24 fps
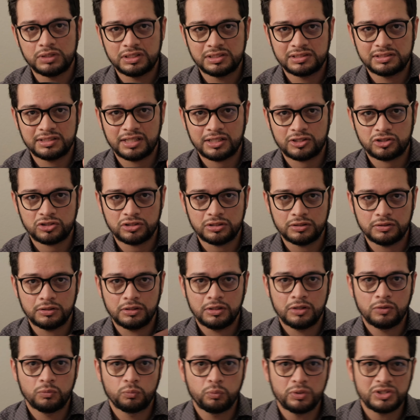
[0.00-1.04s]
section,
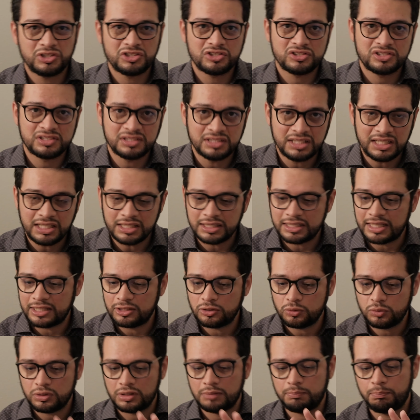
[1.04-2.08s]
which is neat that
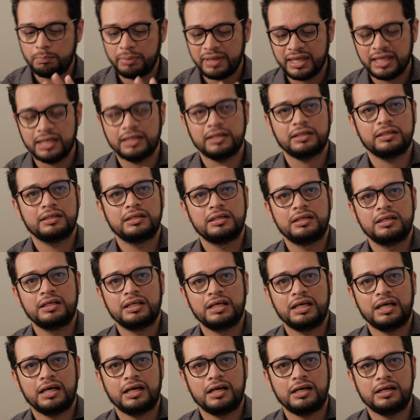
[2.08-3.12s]
you can pick
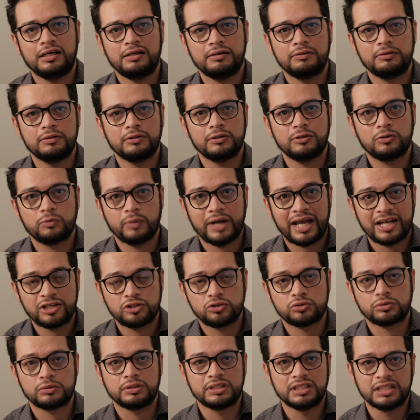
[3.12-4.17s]

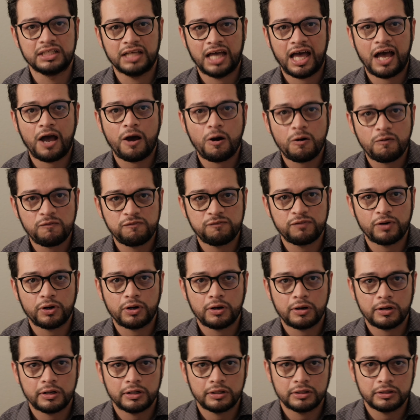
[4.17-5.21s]
gradually how
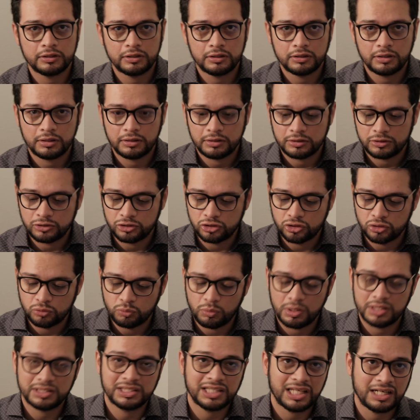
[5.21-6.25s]
far you
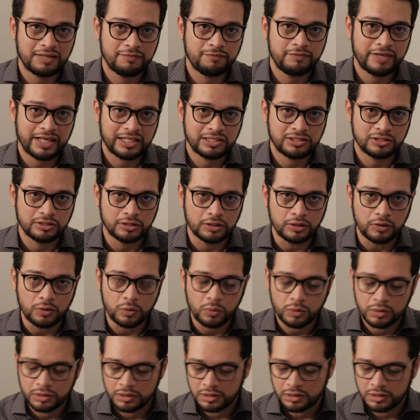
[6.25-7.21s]
want that effect to go.